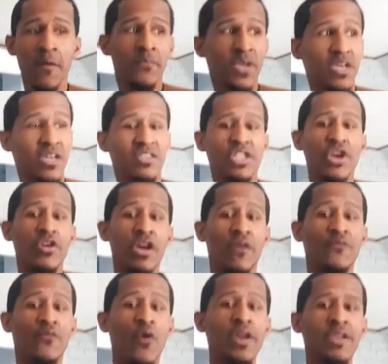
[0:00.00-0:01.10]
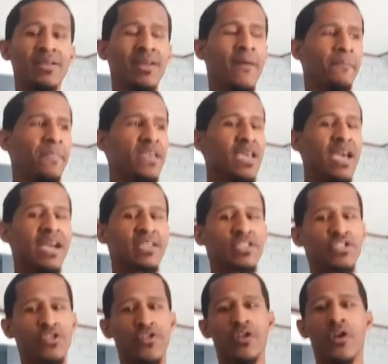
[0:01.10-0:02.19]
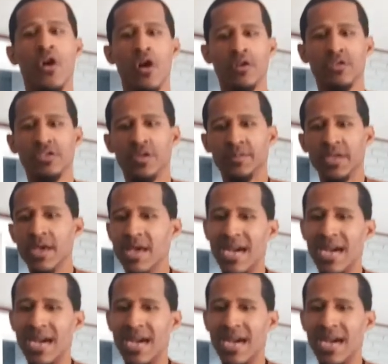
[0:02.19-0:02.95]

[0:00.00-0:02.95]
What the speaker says: because they're avoiding the external hardships.